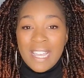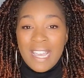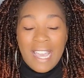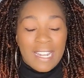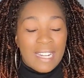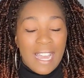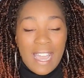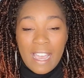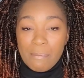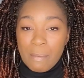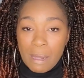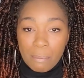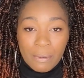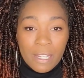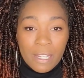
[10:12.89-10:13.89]
And then I have
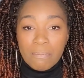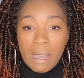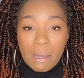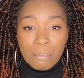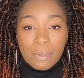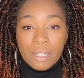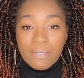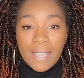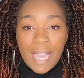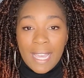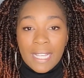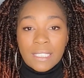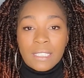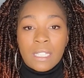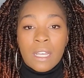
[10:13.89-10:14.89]
my
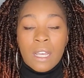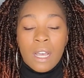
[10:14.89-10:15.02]
briefcase.